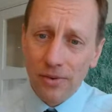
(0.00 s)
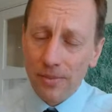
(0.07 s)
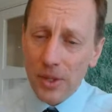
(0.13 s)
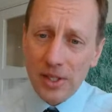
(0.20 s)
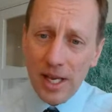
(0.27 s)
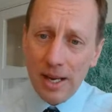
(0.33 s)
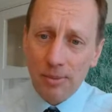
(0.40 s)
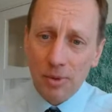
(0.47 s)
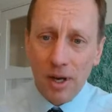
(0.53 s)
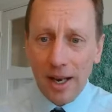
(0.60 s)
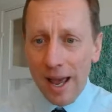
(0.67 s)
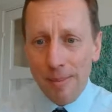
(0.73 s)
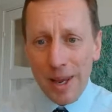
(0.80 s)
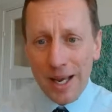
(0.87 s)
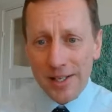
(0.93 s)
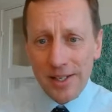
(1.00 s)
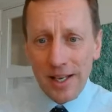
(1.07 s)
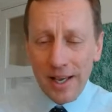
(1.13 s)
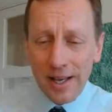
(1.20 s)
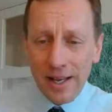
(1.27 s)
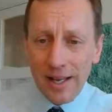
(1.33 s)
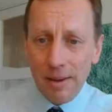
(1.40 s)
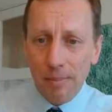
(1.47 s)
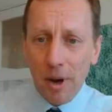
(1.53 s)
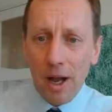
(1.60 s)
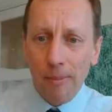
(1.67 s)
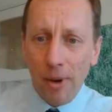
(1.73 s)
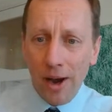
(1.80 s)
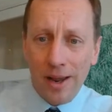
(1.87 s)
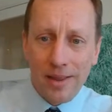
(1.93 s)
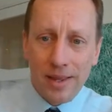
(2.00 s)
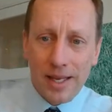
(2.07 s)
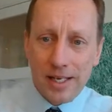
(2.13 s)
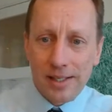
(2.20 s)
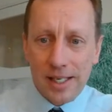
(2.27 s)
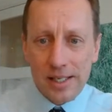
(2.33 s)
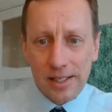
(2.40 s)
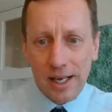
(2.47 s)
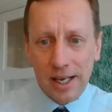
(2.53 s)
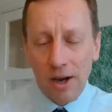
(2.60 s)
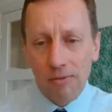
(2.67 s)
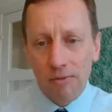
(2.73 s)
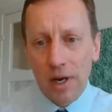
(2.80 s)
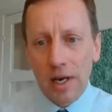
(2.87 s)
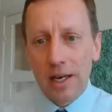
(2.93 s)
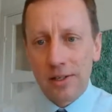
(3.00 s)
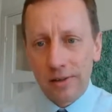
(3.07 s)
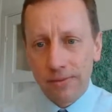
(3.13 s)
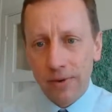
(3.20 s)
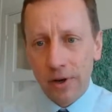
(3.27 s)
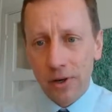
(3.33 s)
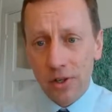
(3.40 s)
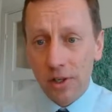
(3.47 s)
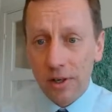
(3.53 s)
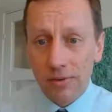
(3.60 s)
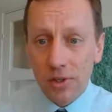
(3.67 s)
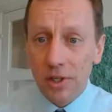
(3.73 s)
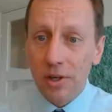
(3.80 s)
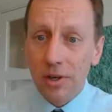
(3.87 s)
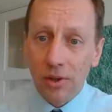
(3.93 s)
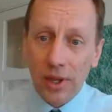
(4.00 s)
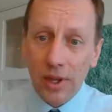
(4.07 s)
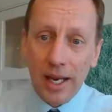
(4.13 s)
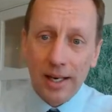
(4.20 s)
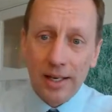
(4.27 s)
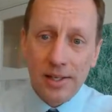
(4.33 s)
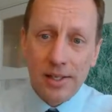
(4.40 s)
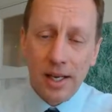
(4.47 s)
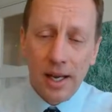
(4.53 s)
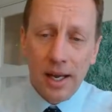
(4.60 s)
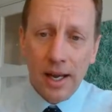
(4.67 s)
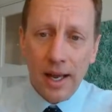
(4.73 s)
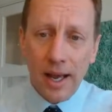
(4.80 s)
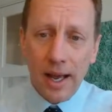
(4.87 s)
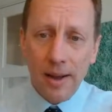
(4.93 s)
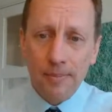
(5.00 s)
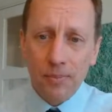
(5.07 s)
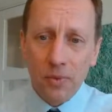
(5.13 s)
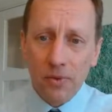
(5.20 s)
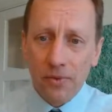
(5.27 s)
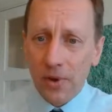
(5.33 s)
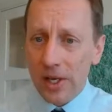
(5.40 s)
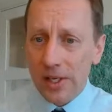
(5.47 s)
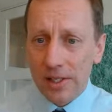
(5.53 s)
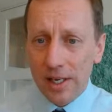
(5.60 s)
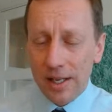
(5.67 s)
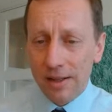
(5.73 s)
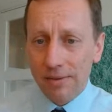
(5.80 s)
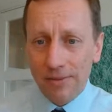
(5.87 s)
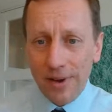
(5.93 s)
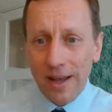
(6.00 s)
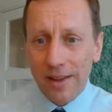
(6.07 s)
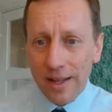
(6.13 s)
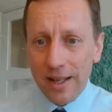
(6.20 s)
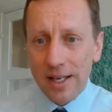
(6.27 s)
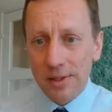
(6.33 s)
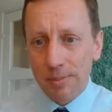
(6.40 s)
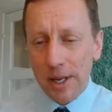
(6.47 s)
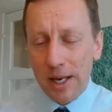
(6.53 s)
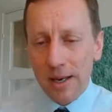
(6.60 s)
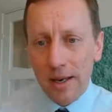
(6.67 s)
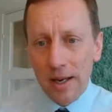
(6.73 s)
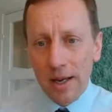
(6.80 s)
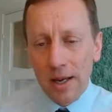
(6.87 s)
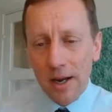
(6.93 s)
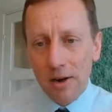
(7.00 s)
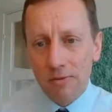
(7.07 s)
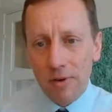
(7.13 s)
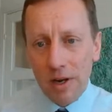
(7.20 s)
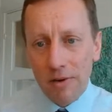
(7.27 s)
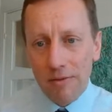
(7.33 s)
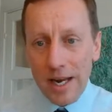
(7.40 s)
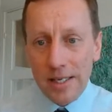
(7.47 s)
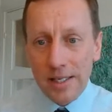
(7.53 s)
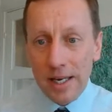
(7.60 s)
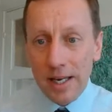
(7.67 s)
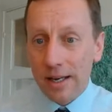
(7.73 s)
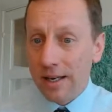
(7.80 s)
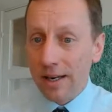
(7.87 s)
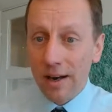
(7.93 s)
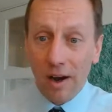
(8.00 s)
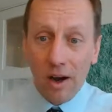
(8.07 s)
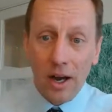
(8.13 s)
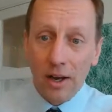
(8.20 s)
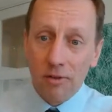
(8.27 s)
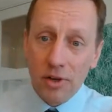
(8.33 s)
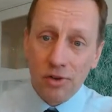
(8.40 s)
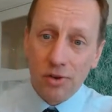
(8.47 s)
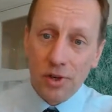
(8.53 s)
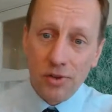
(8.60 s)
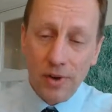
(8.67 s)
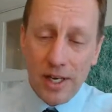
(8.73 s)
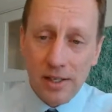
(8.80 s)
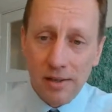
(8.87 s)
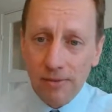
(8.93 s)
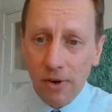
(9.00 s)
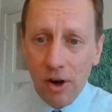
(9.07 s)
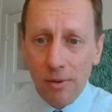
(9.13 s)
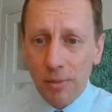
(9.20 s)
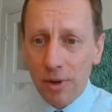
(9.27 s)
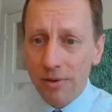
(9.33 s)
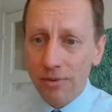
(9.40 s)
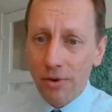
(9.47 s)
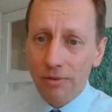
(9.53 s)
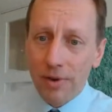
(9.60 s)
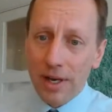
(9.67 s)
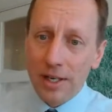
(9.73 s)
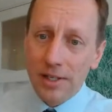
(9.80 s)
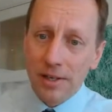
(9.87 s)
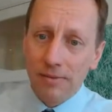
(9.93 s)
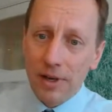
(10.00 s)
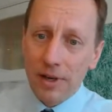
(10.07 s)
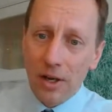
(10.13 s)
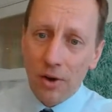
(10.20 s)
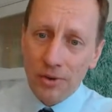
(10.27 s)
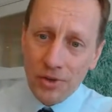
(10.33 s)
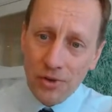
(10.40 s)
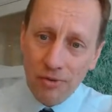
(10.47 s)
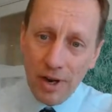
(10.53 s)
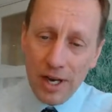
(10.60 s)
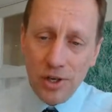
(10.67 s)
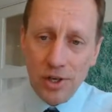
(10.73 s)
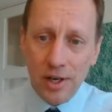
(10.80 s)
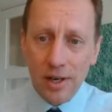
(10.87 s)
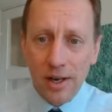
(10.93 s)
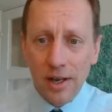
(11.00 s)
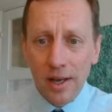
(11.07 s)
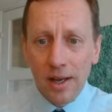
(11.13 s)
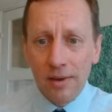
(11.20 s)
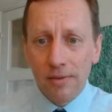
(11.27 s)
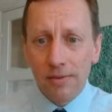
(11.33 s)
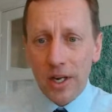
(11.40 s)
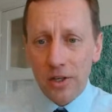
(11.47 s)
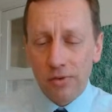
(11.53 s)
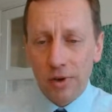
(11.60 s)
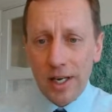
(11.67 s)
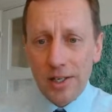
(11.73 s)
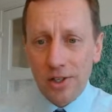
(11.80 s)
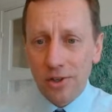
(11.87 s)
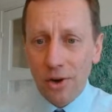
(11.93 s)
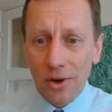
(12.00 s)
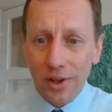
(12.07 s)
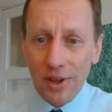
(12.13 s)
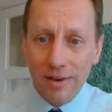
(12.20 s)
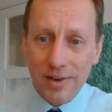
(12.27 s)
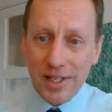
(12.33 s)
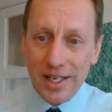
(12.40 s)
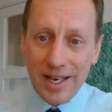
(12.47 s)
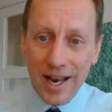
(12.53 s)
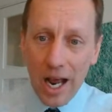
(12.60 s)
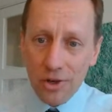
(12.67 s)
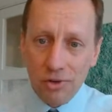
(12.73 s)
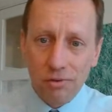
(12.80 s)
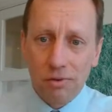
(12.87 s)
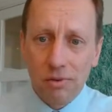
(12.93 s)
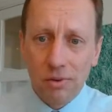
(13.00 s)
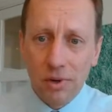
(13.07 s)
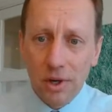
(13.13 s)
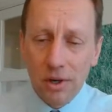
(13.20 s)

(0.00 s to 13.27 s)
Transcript: the same dynamics. In my mind, this discount really is a function of two things. Firstly, the fact that there's been a re-rating, and in a higher interest rate environment for a relatively long duration fixed rate stock, there is a natural